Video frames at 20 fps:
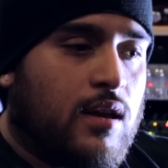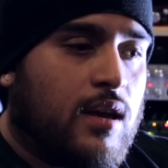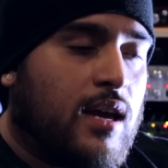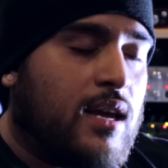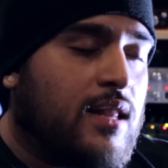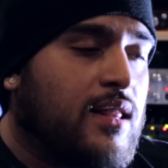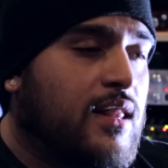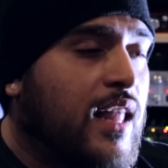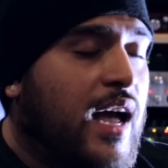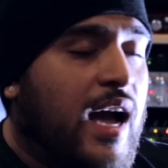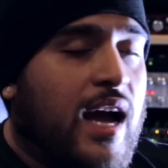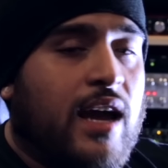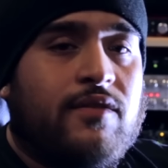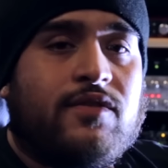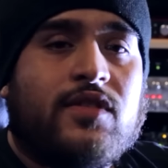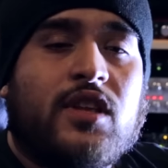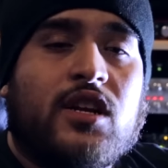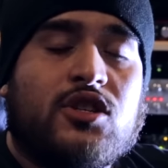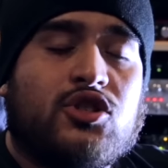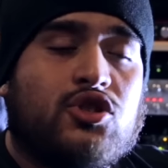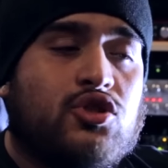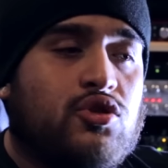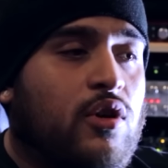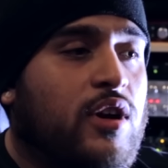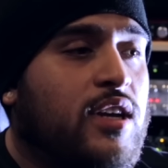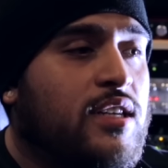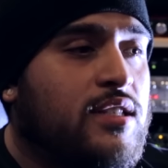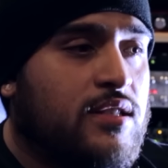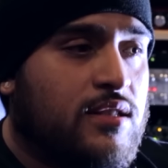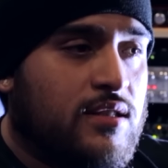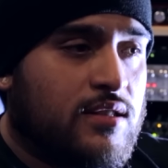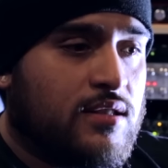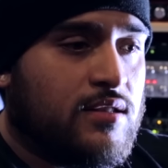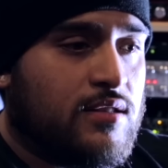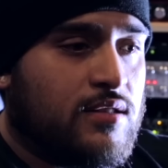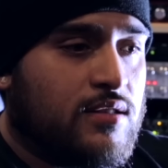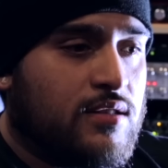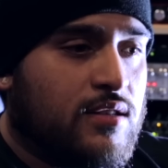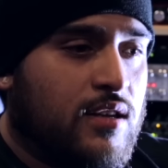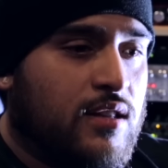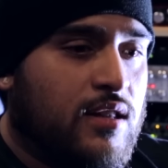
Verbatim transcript: in life there's choices